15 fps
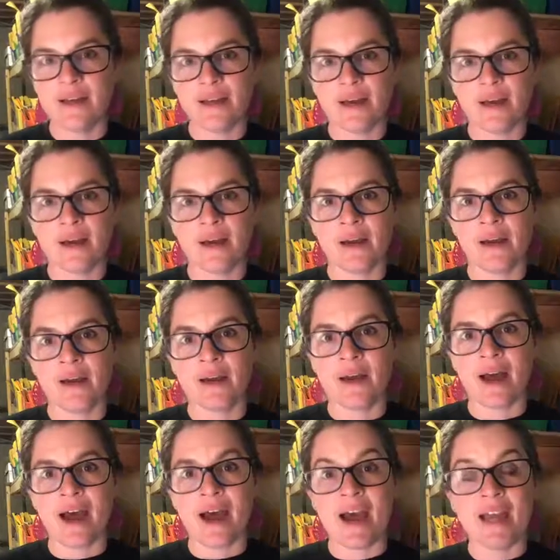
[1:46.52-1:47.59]

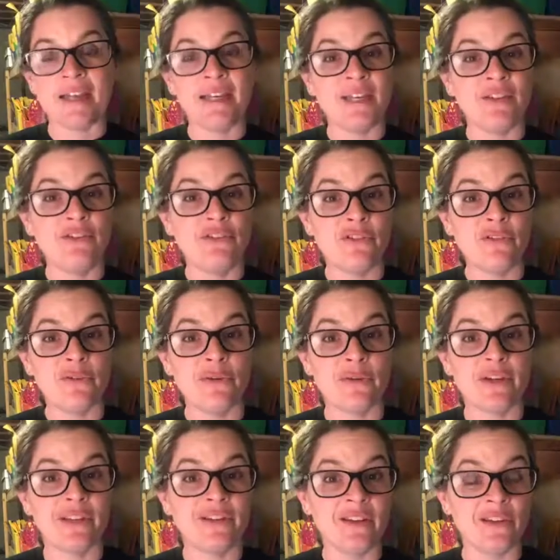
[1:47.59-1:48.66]
I need to
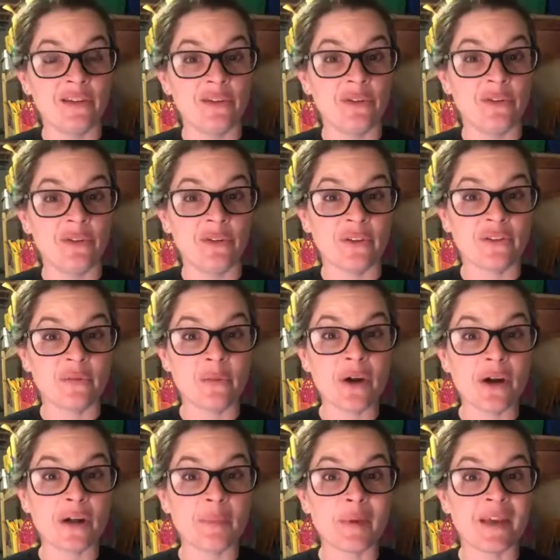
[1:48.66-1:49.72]
continue to do this
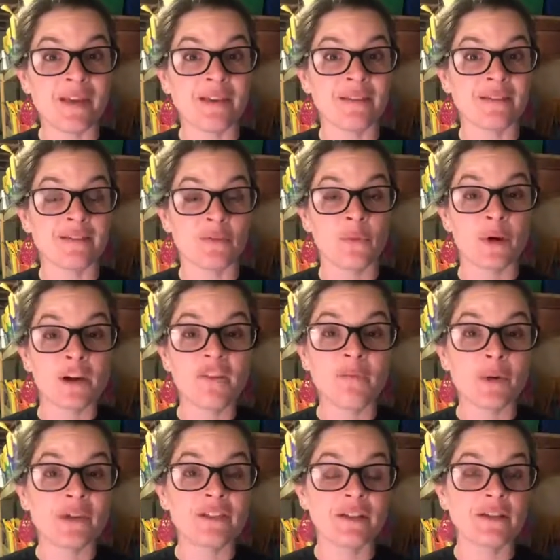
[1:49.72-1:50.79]
work, because the work of
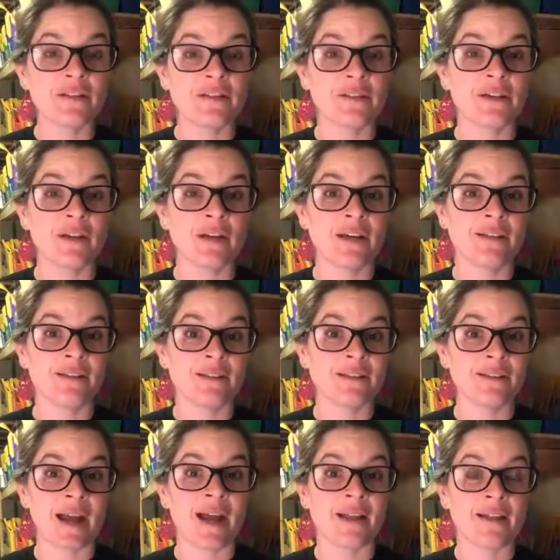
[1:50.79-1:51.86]
Books Del Sur is
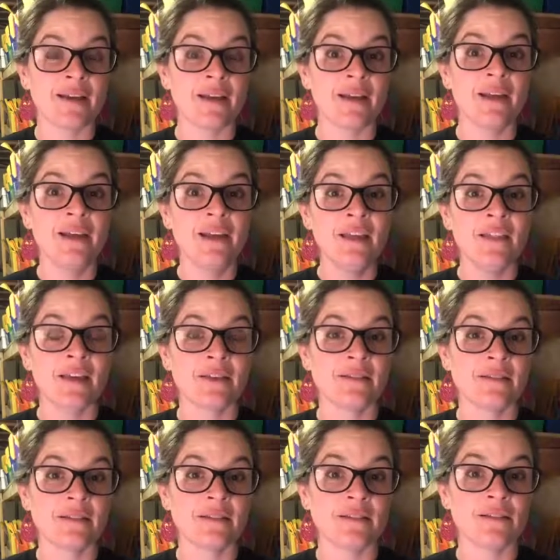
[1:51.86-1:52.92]
exactly
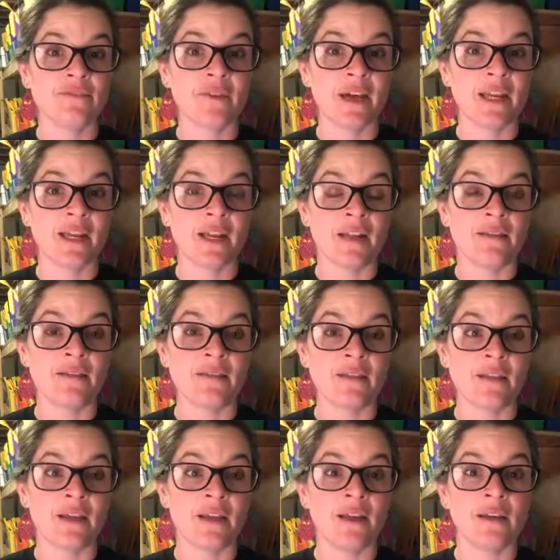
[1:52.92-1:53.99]
this. It's to fight against
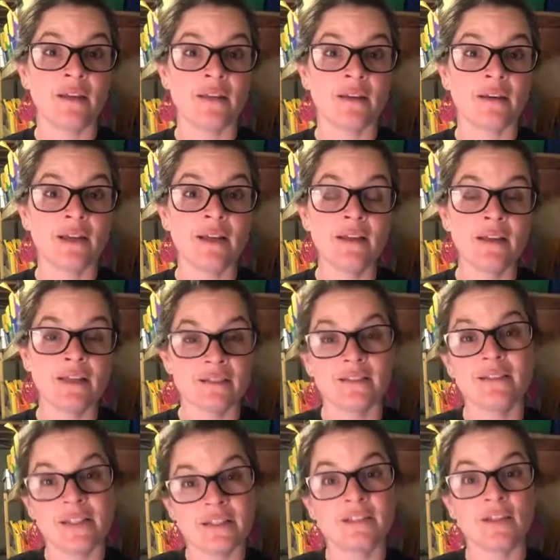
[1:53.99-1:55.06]

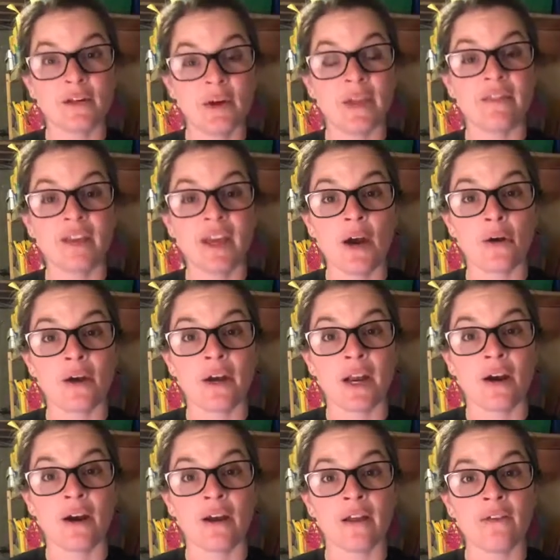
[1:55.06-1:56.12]
it's to create the counter
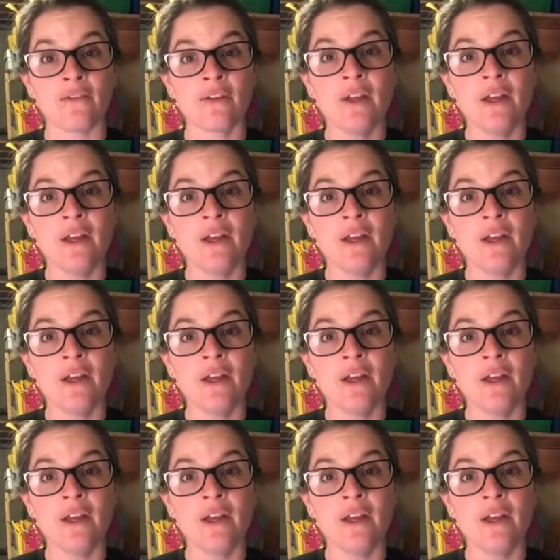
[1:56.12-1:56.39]
narrative,